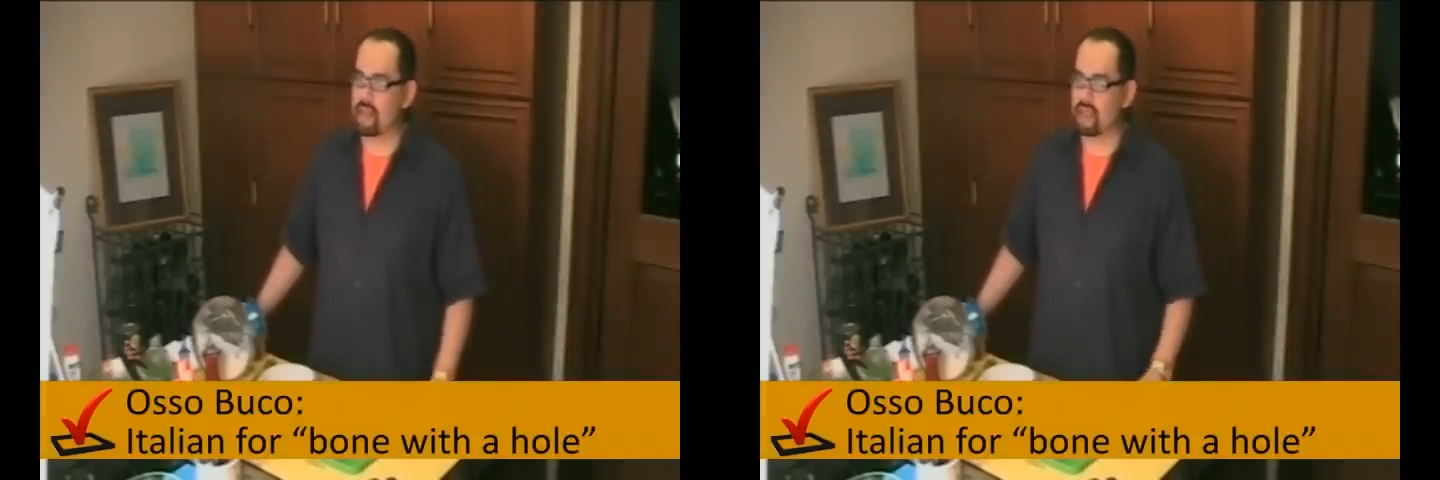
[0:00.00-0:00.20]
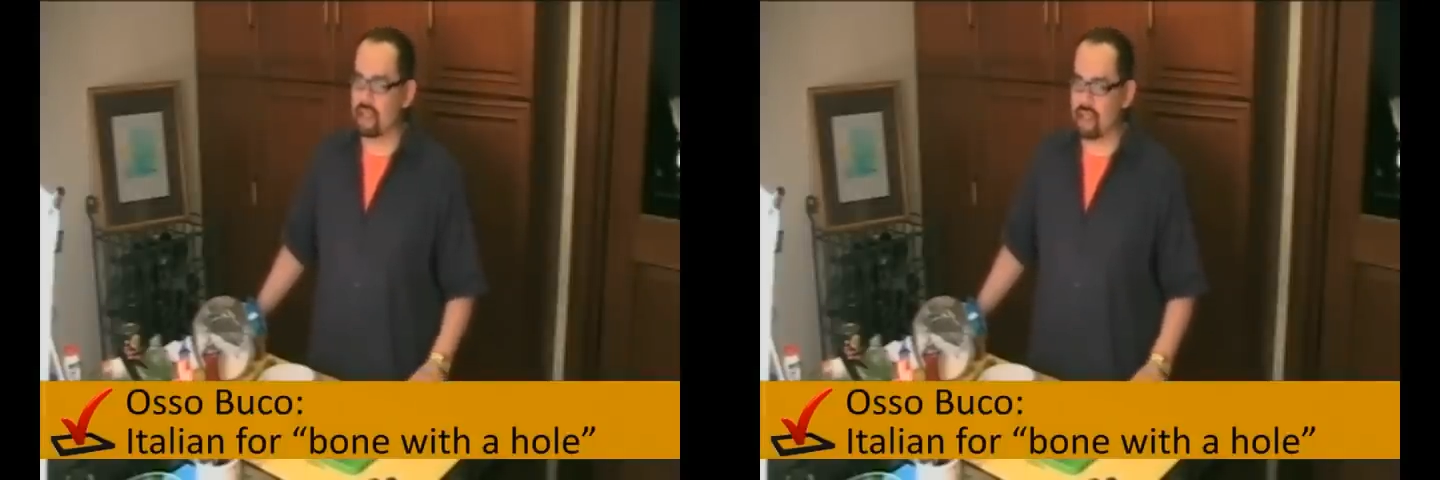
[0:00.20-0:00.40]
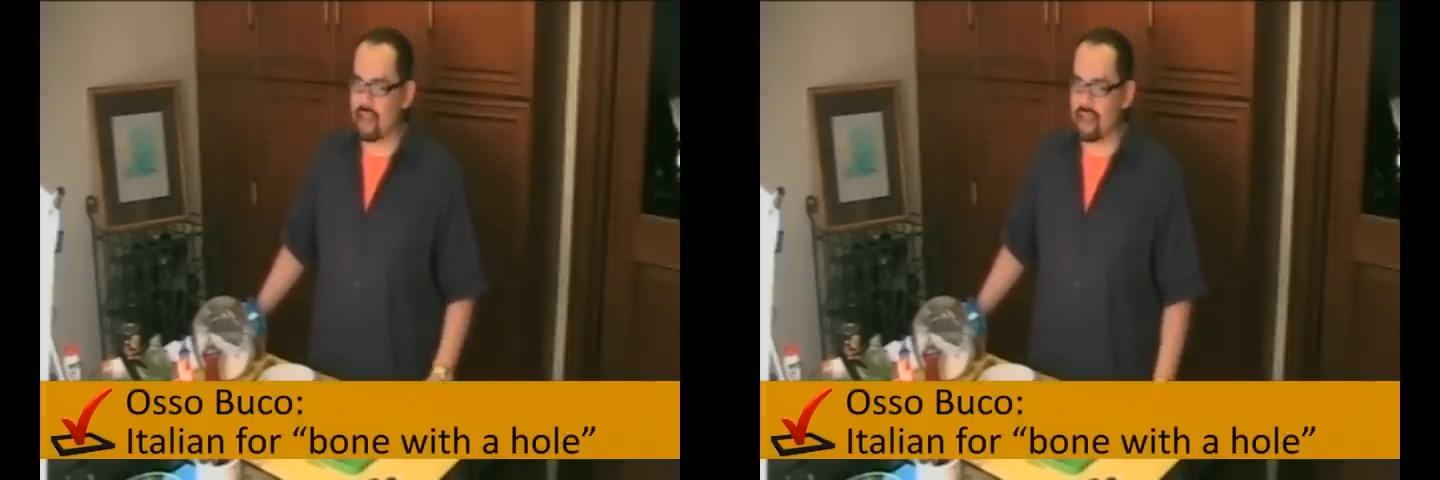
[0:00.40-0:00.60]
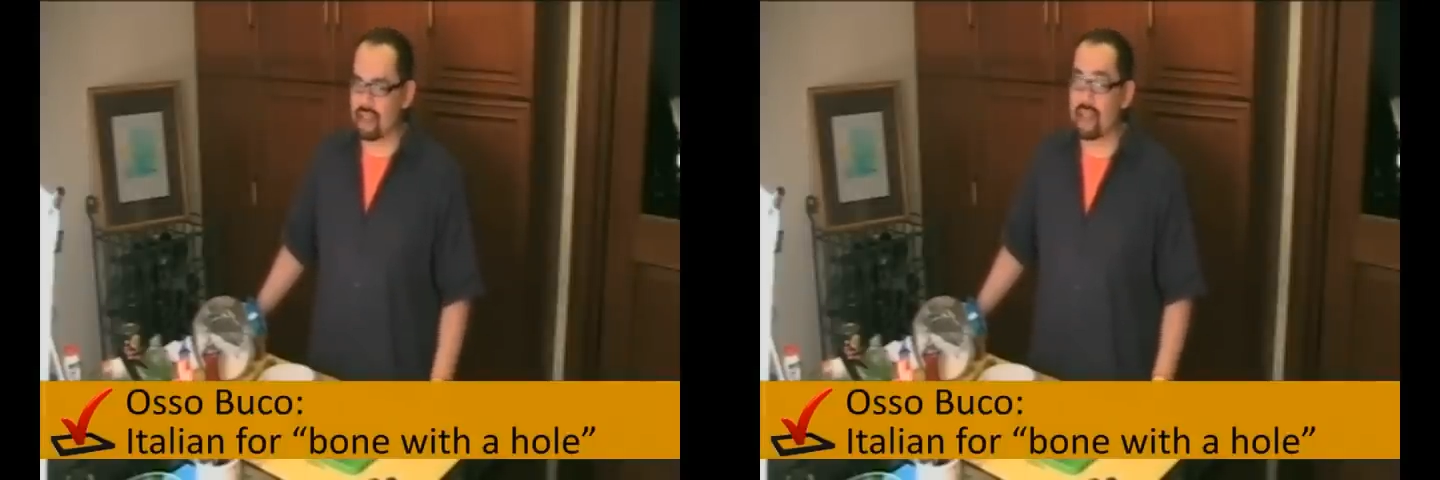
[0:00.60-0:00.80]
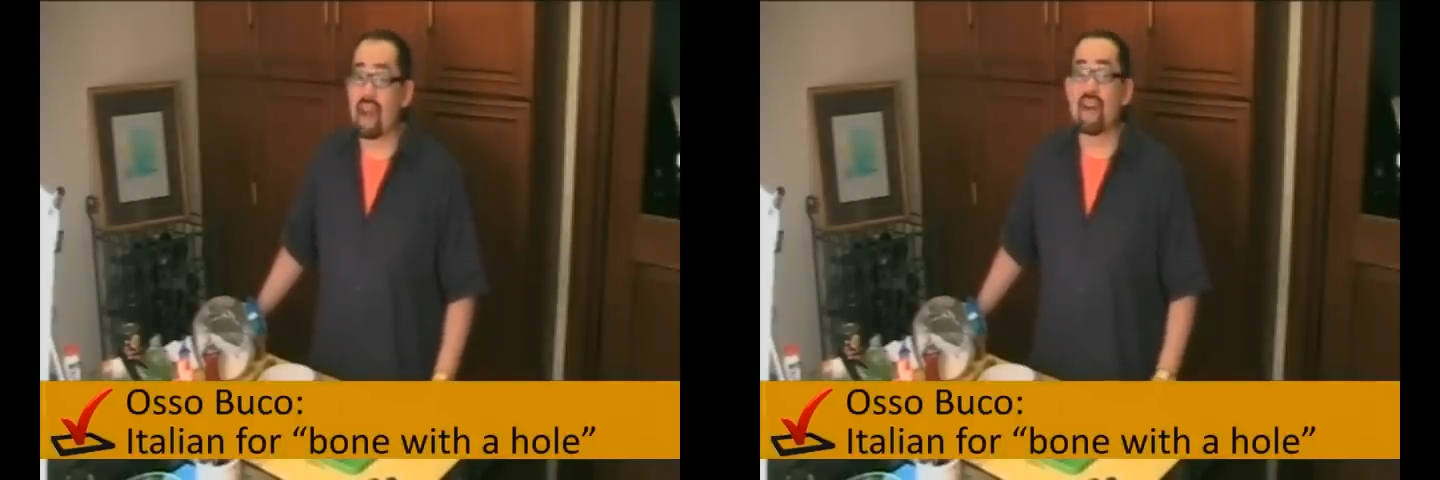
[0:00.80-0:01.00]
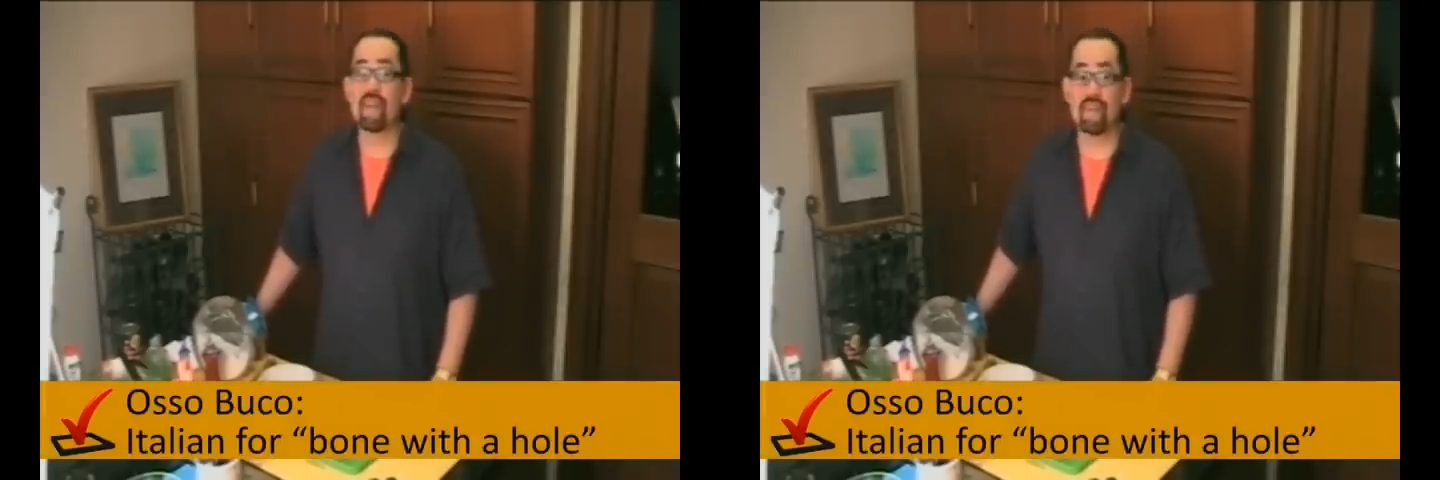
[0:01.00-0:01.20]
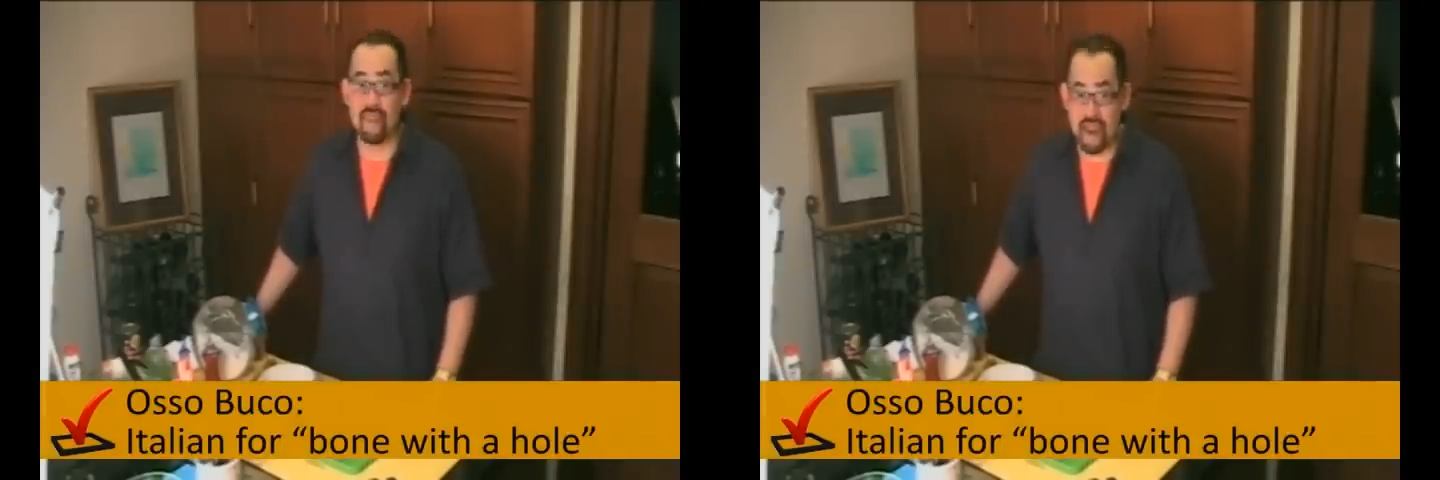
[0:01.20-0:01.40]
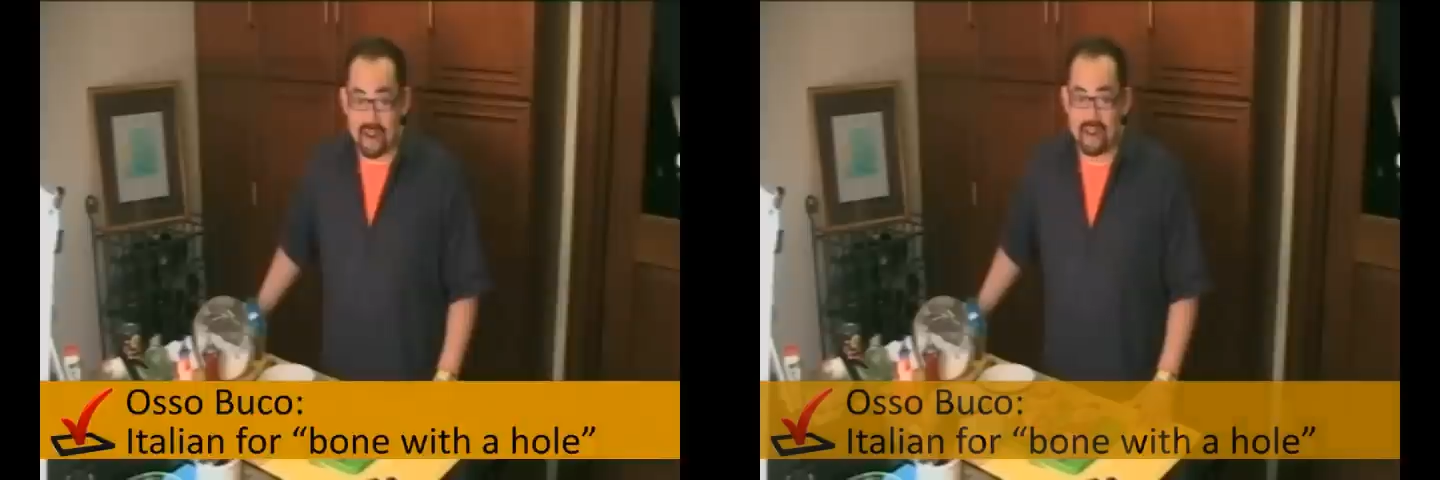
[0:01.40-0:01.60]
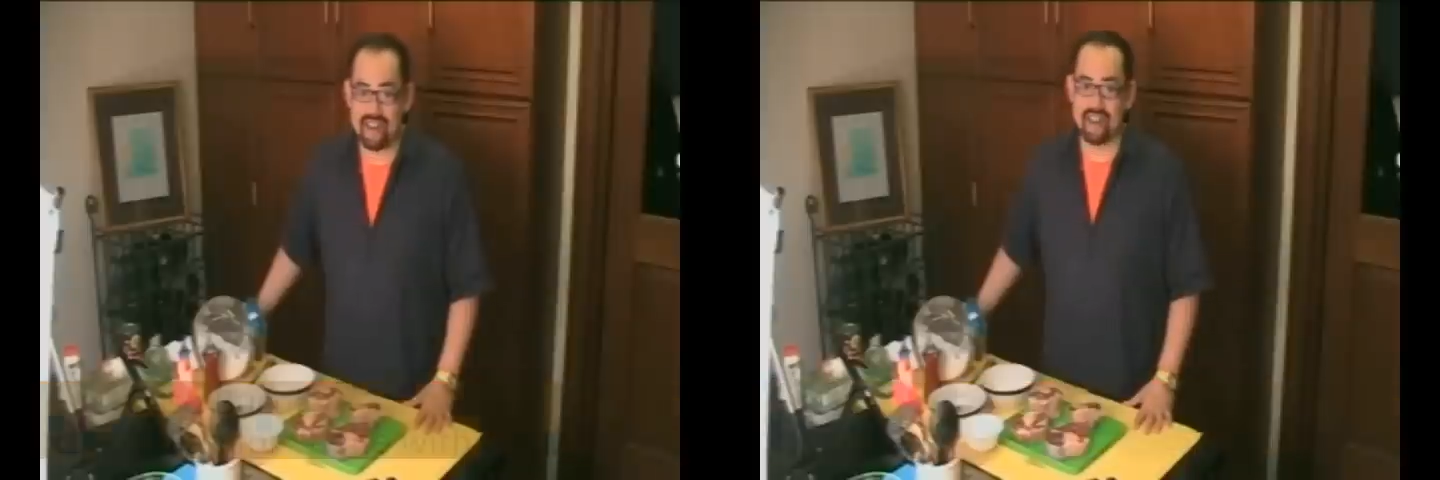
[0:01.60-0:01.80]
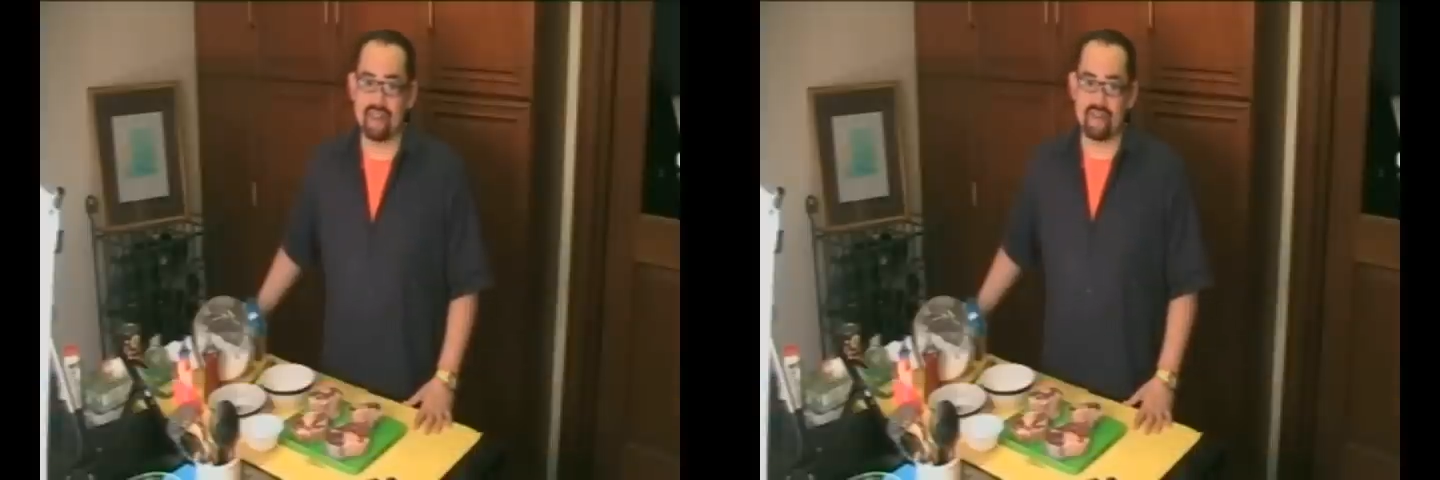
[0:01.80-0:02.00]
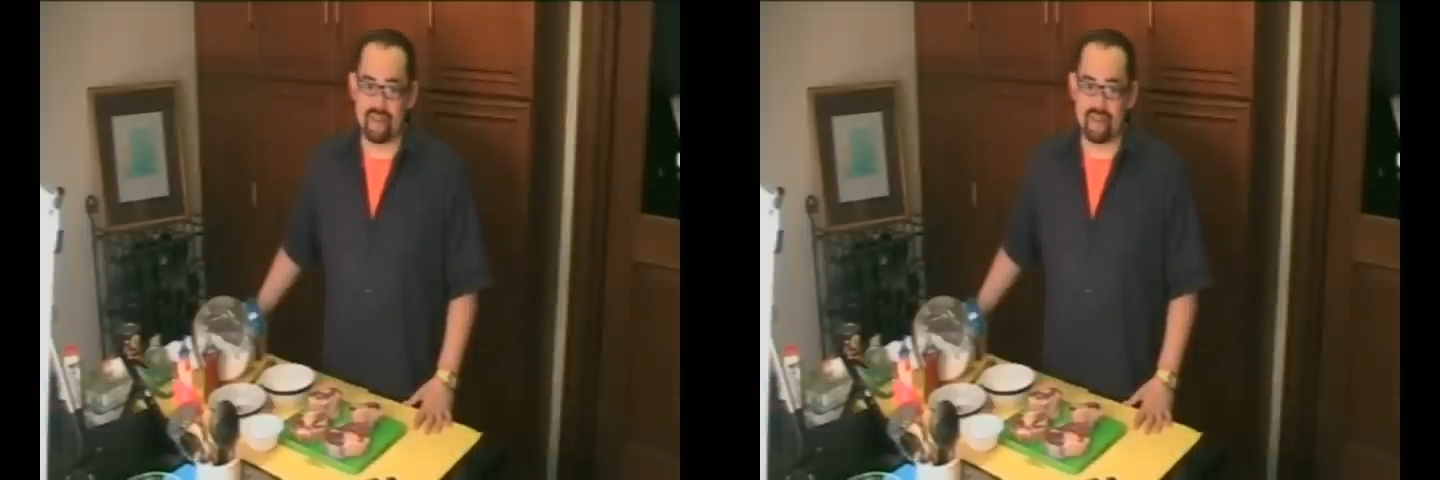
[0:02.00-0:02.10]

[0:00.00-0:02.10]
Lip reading: but it is very,